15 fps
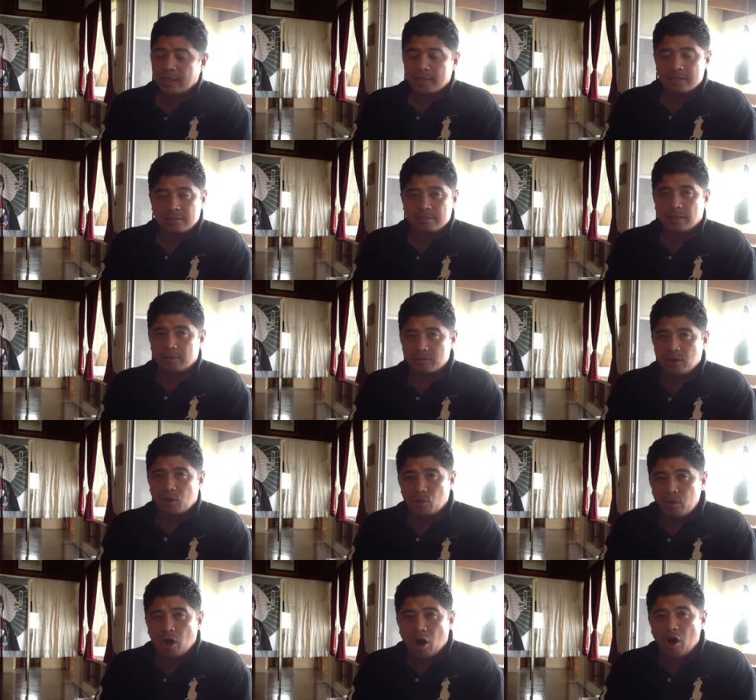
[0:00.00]
sometimes
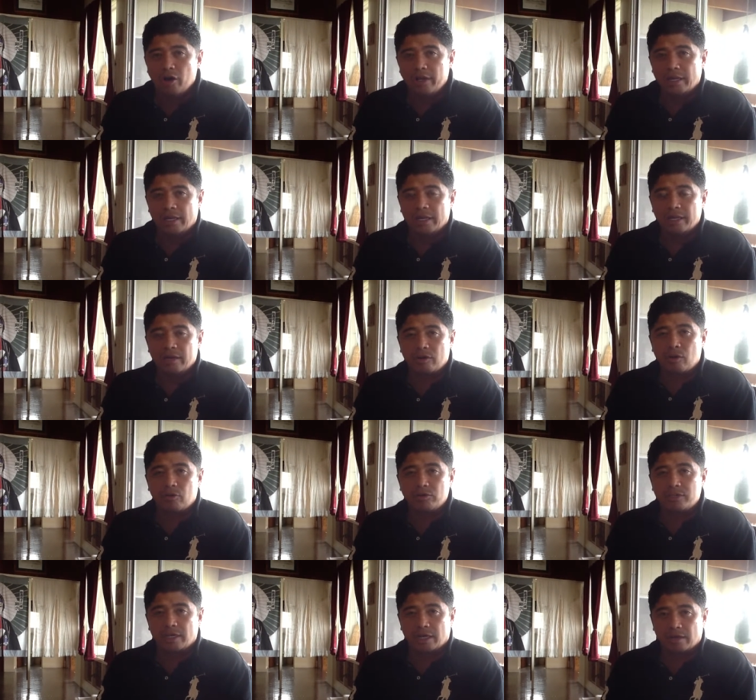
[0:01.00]
we all need little
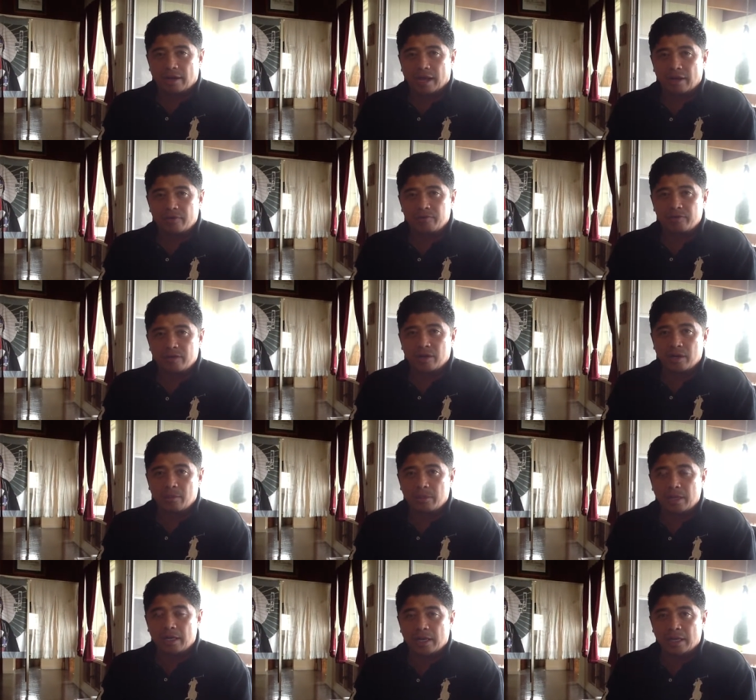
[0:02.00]
coaching in our life, you know mm-hmm.
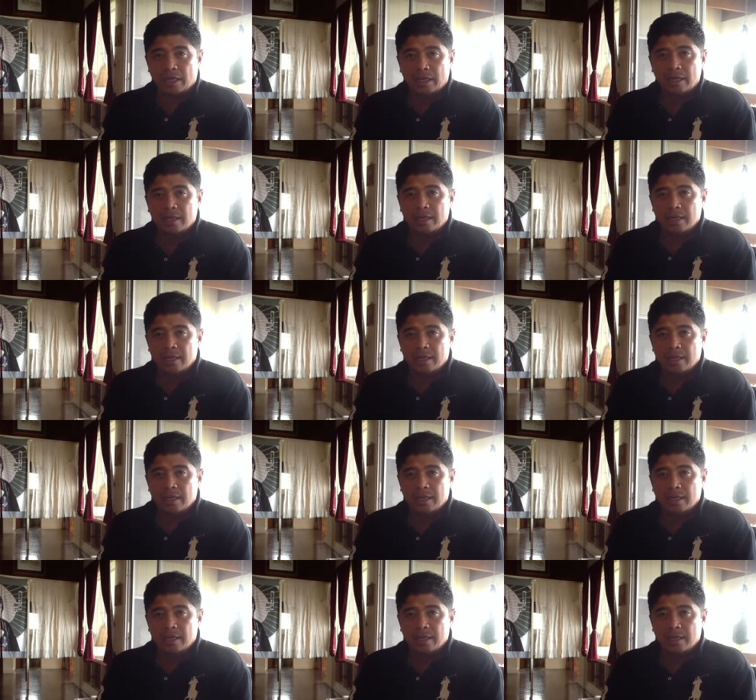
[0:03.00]
what I mm-hmm. mean?